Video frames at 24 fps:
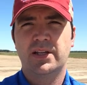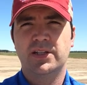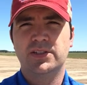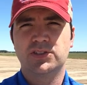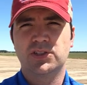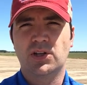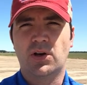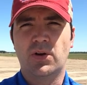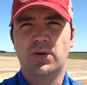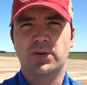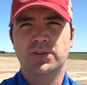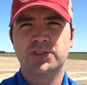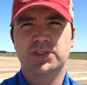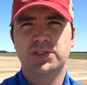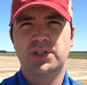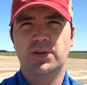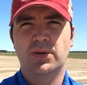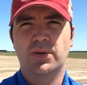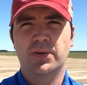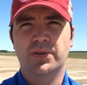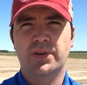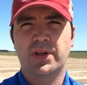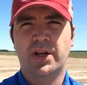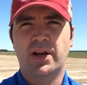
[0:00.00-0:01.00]
is all
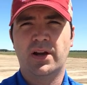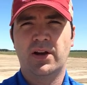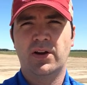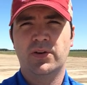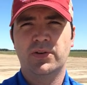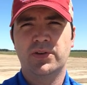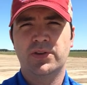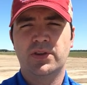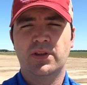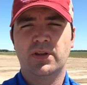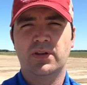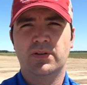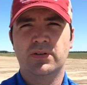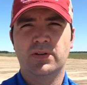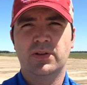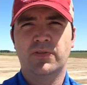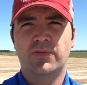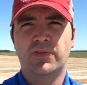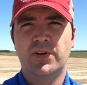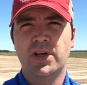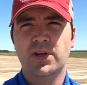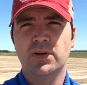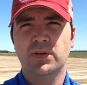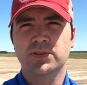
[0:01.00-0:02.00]
still there. The, the
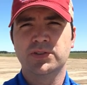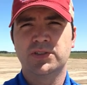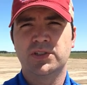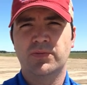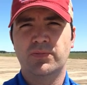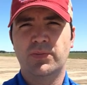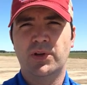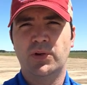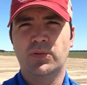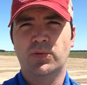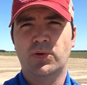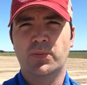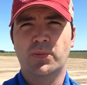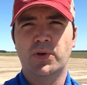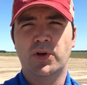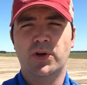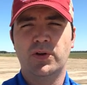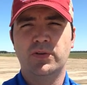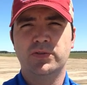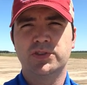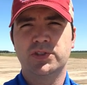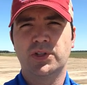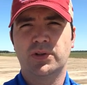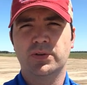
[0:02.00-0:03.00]
fields have been
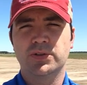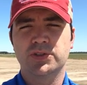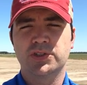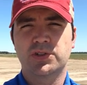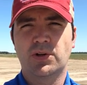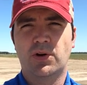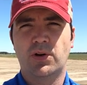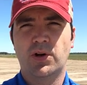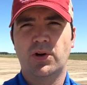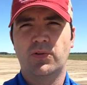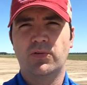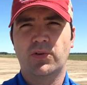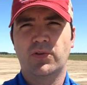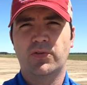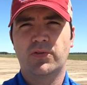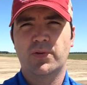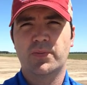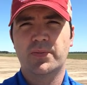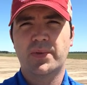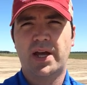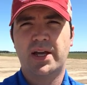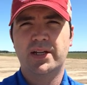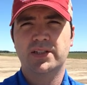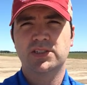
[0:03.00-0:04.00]
removed, so you'll start over
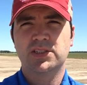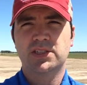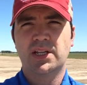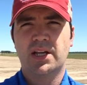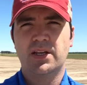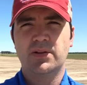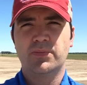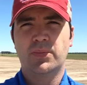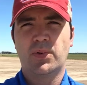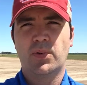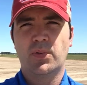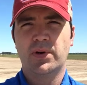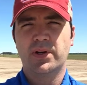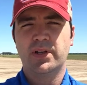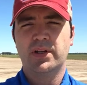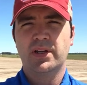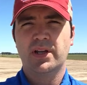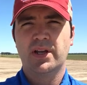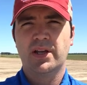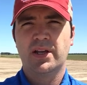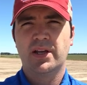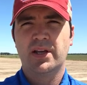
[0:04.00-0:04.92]
from that standpoint,